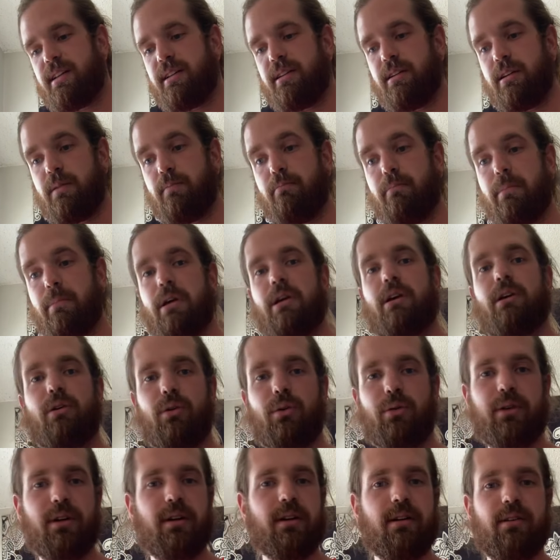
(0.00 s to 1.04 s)

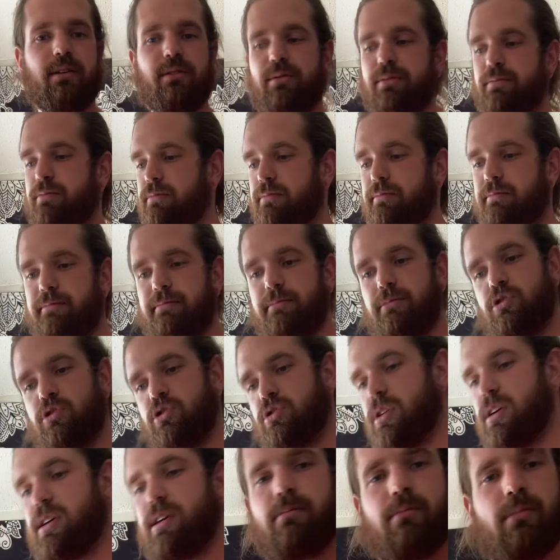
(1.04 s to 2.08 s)
meal,
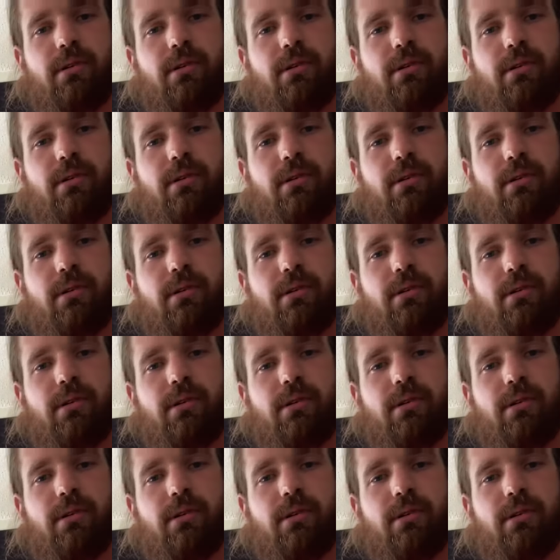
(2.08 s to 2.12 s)
steak and